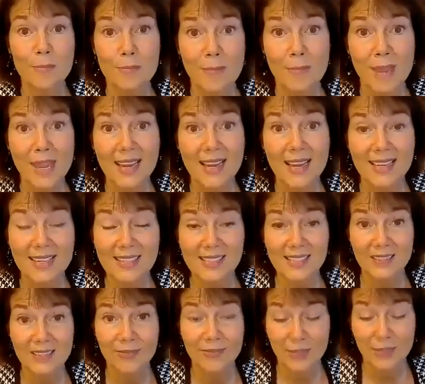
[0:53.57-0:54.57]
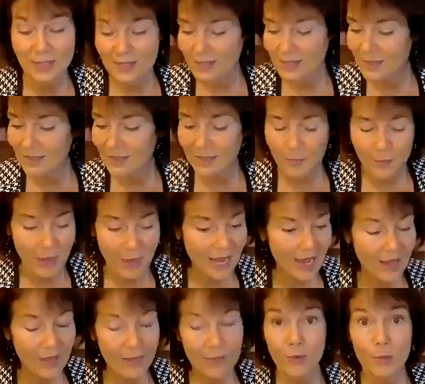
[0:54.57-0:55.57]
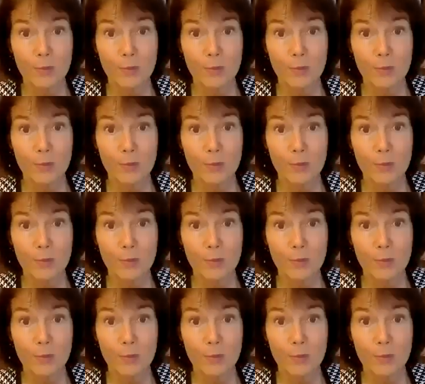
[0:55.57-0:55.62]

make a different path